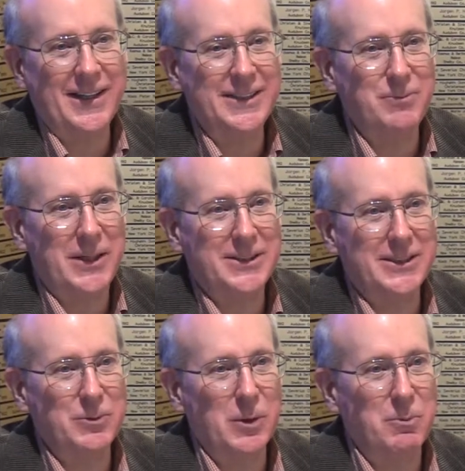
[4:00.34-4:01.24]
these
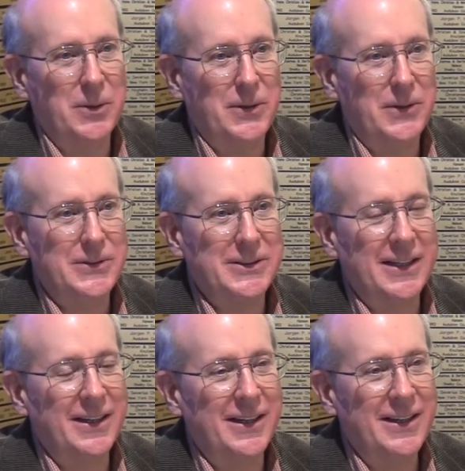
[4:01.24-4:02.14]
pieces were
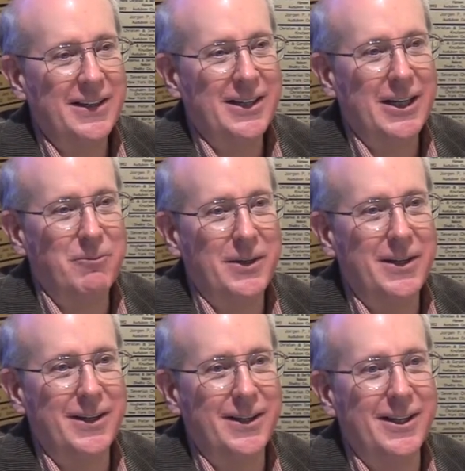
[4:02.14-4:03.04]
produced up
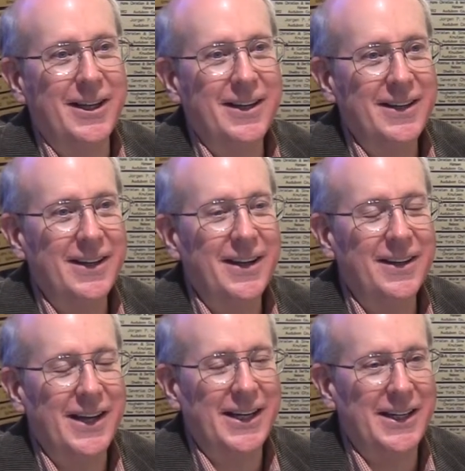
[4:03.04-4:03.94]
until
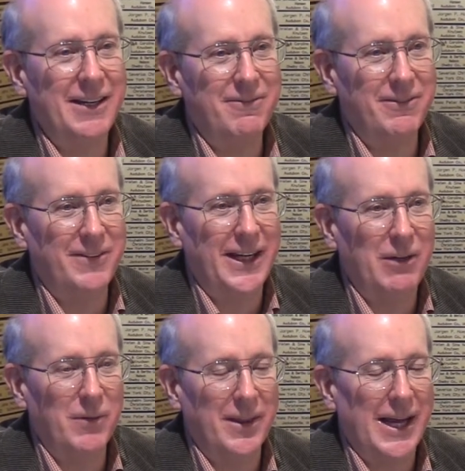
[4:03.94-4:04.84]

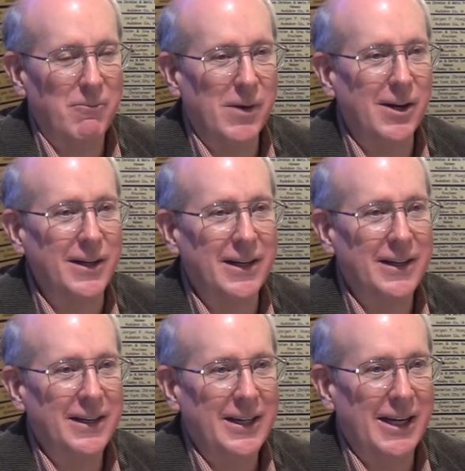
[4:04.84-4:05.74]
1915 with that mark.
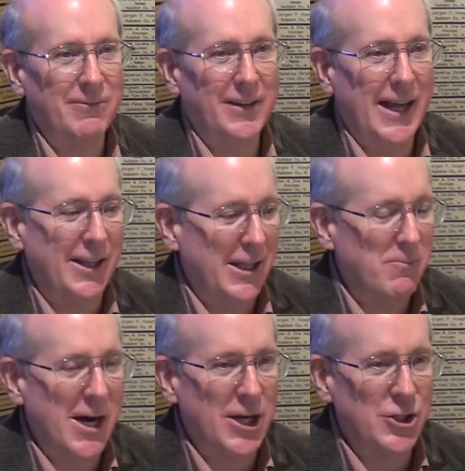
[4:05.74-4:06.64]
After that, the
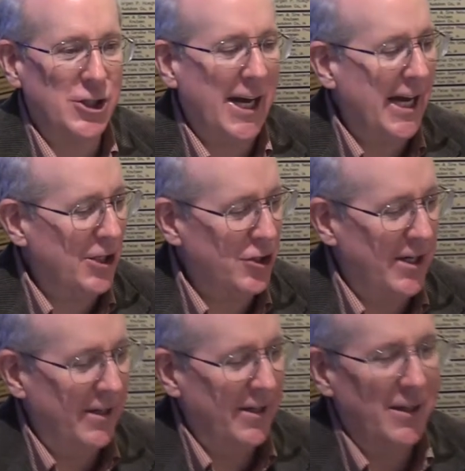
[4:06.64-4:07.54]
mark
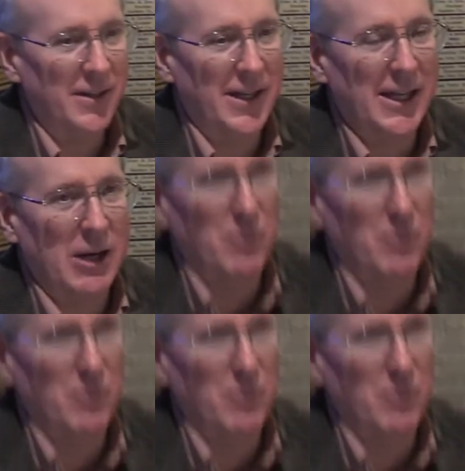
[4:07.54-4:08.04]
changed. Then they